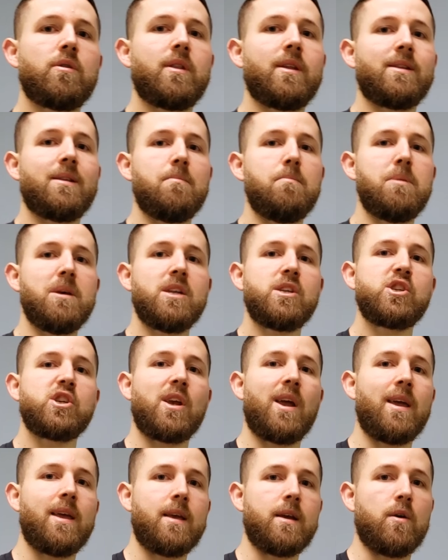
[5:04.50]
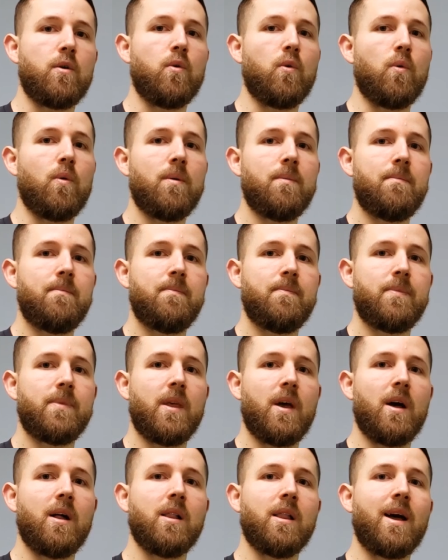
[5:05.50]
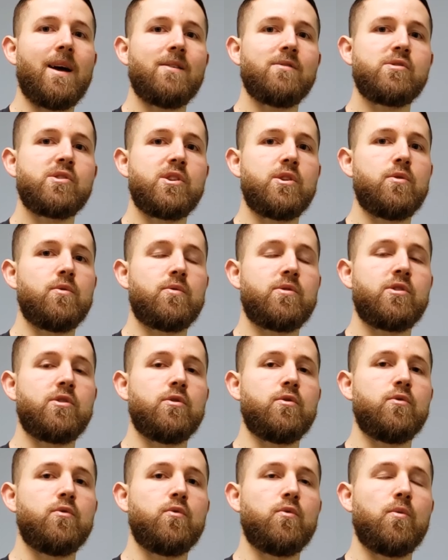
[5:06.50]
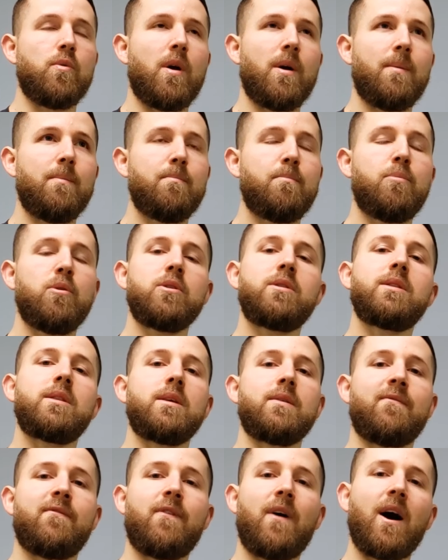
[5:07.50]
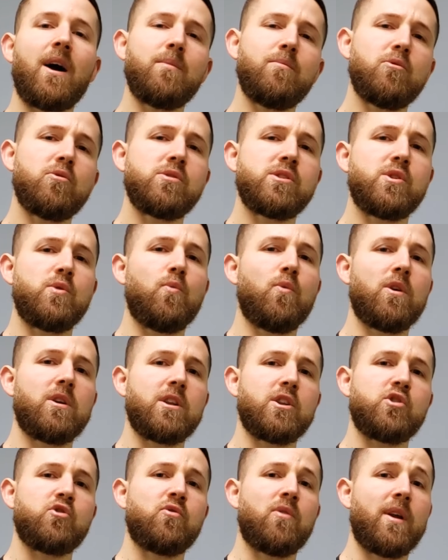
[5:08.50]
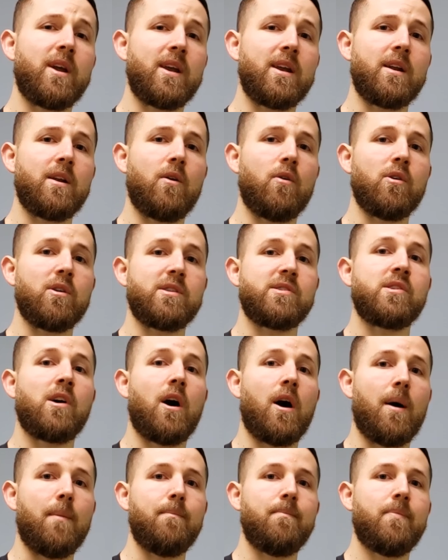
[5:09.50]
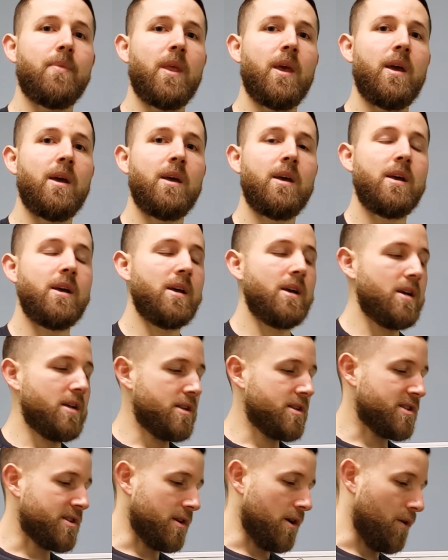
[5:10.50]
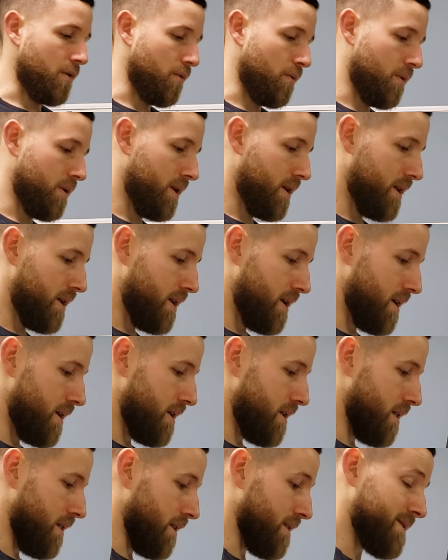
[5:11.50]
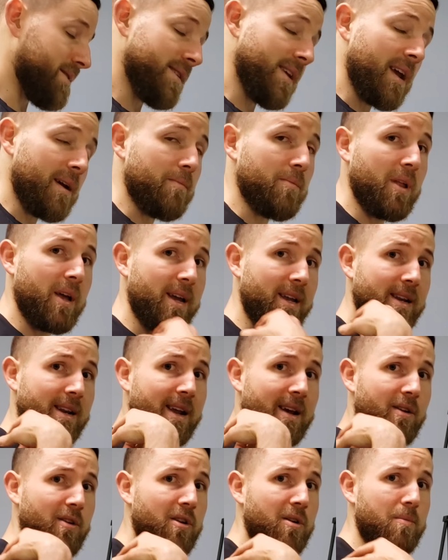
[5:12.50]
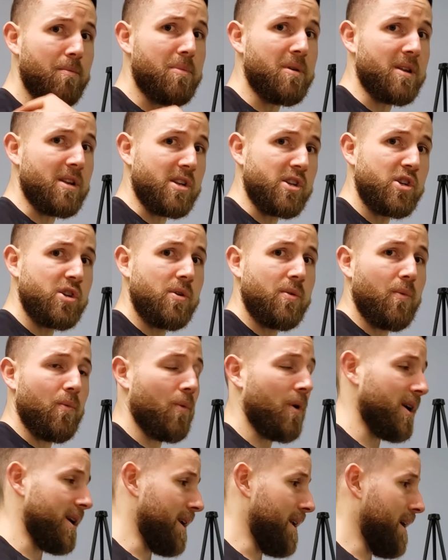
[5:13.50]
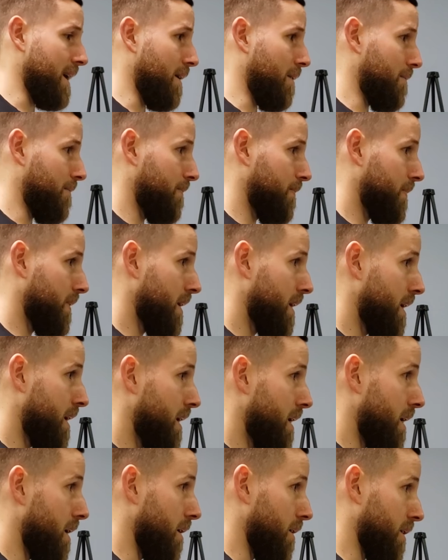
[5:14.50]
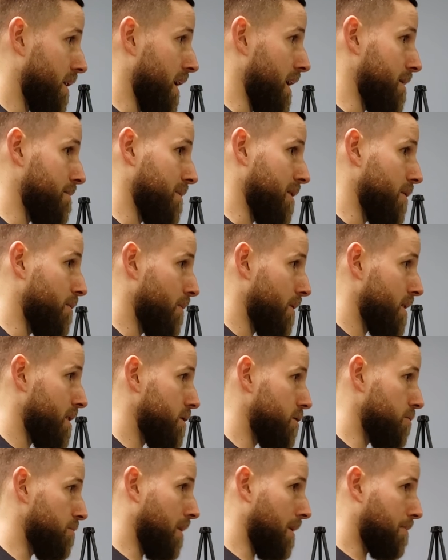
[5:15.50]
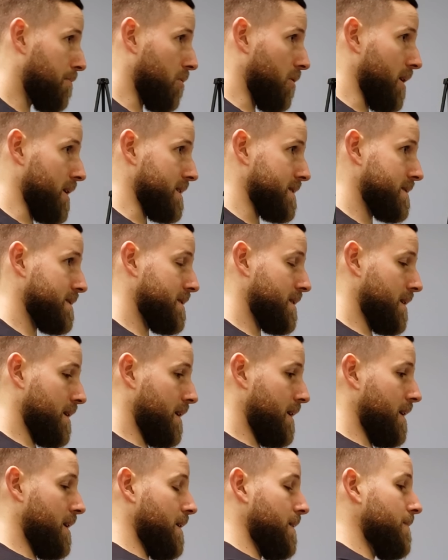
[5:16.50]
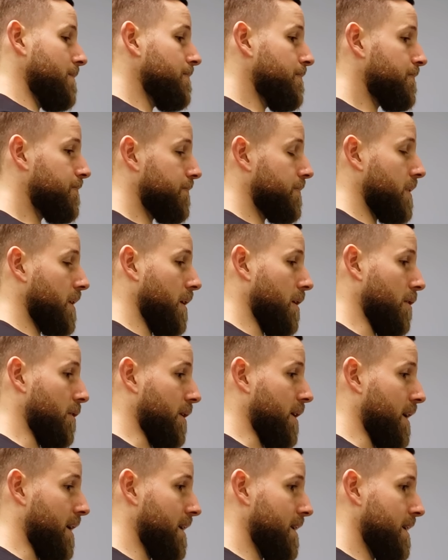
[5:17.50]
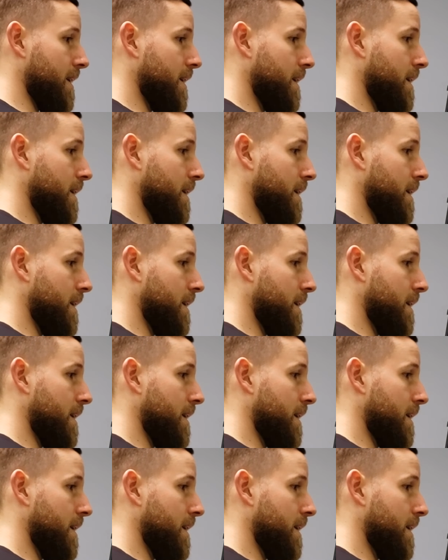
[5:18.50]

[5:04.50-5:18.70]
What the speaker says: that the bench angle allows you to put the fibers you want to train on top. So let's say I'm laying down on a bench right now. Okay, I'm getting ready to do my press. Okay,